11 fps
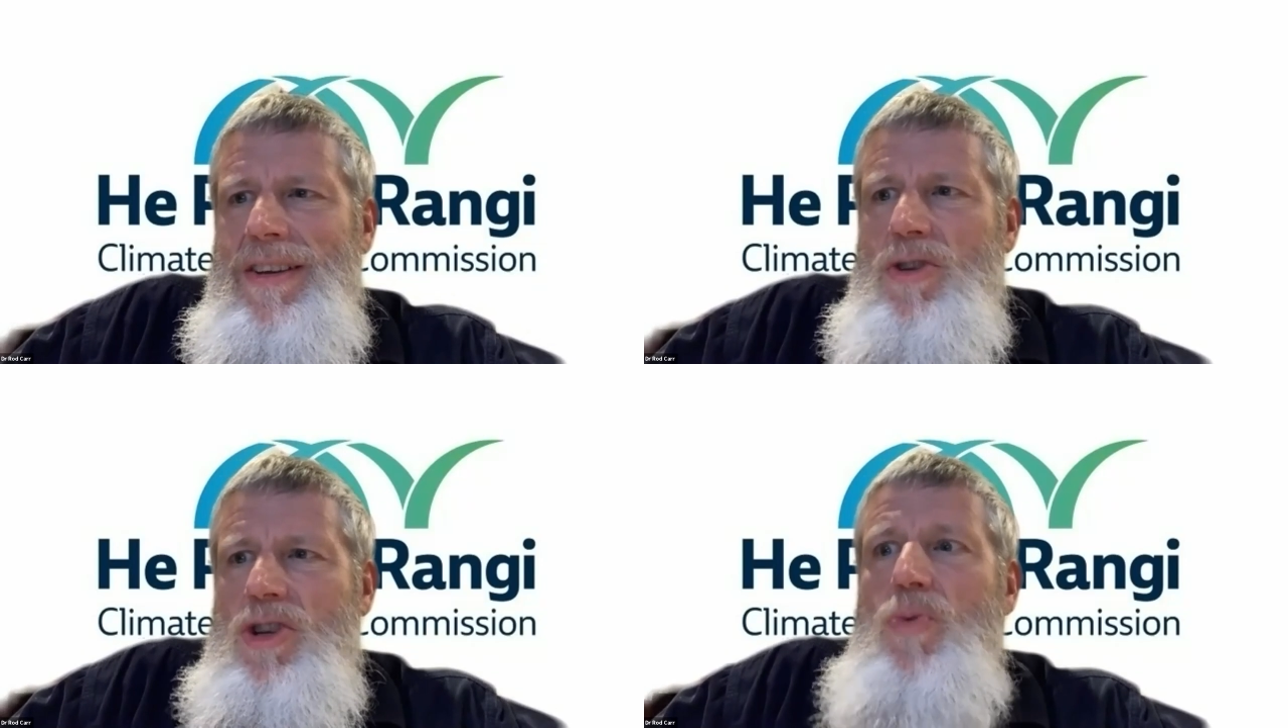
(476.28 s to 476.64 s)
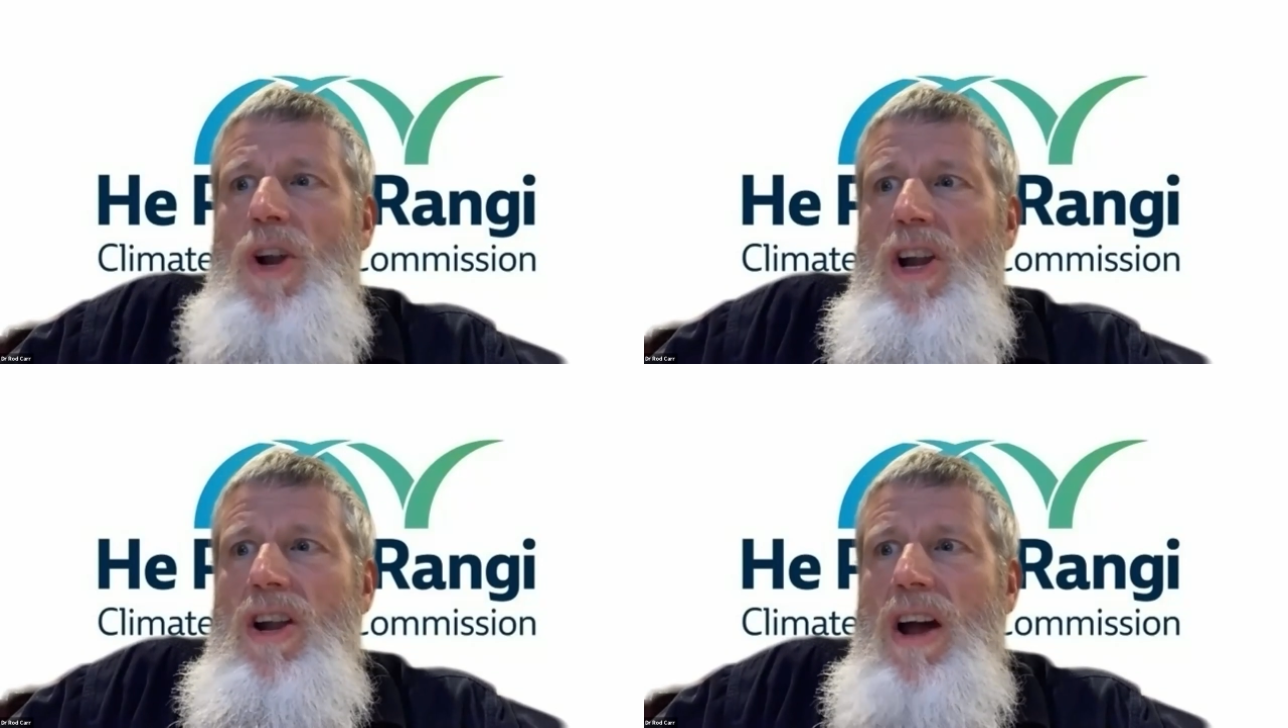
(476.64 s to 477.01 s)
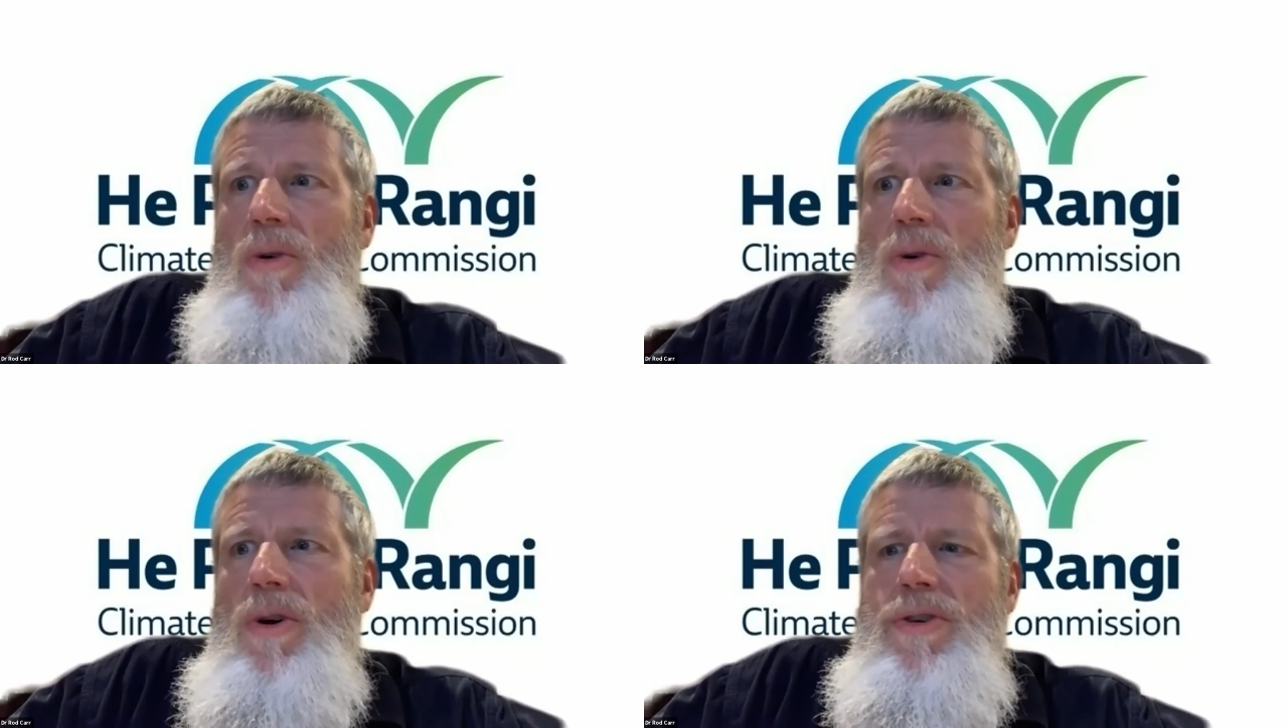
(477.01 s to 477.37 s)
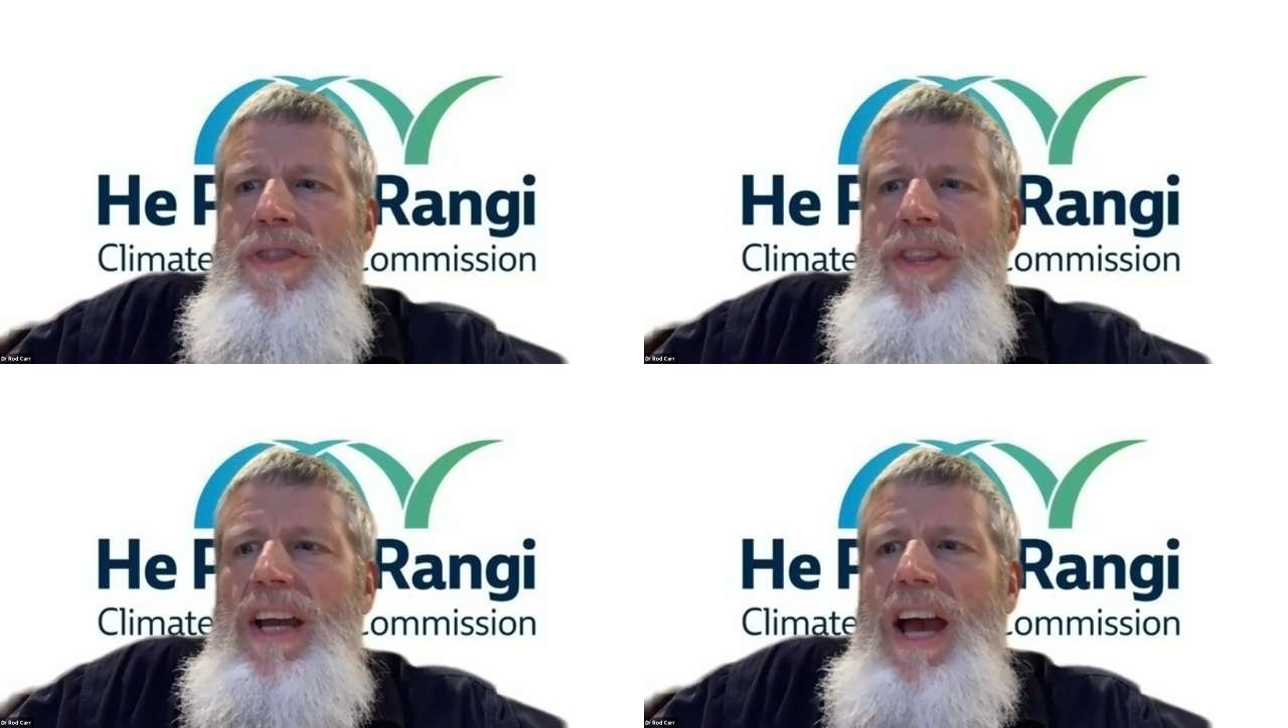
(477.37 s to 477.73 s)
which were lower
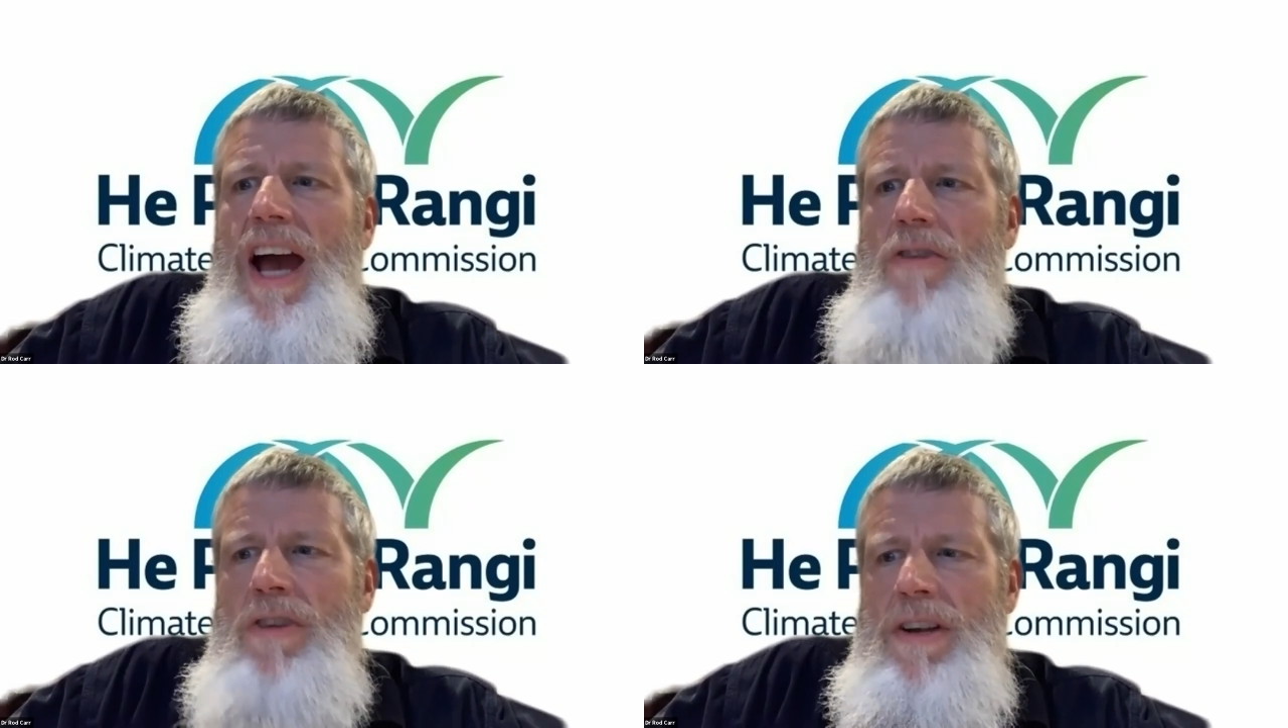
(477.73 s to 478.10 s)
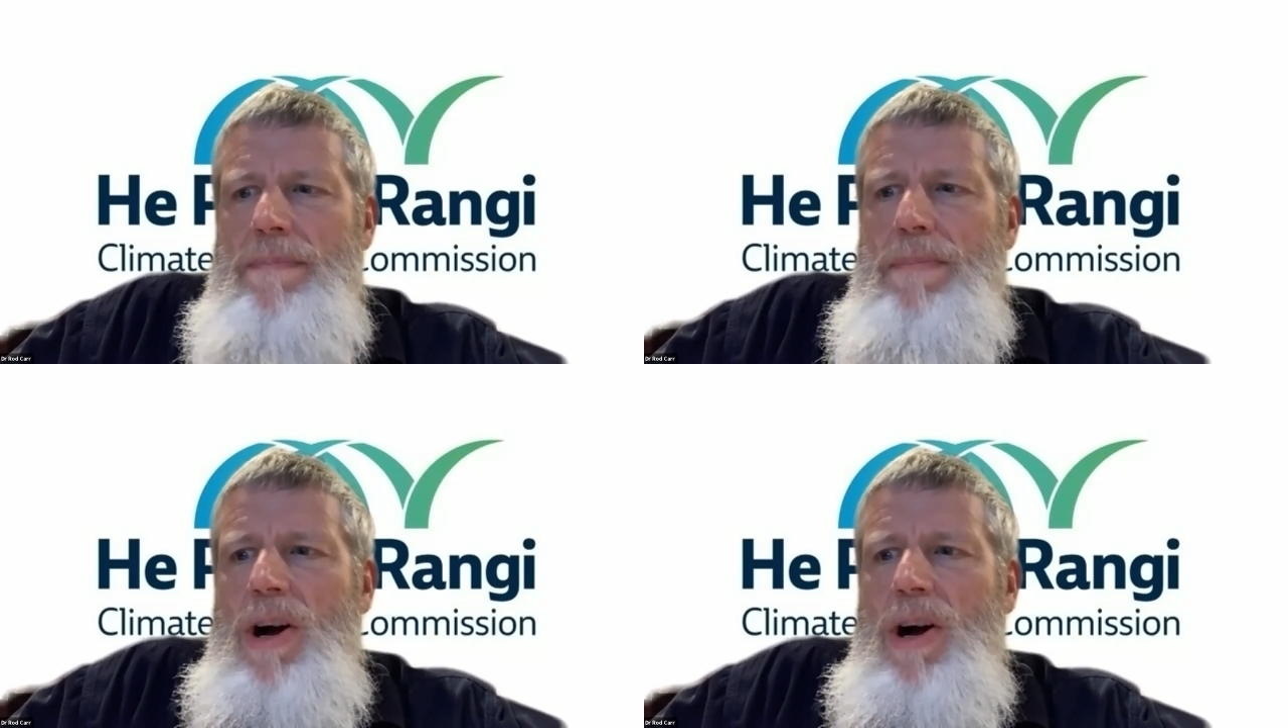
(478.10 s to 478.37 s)
than the current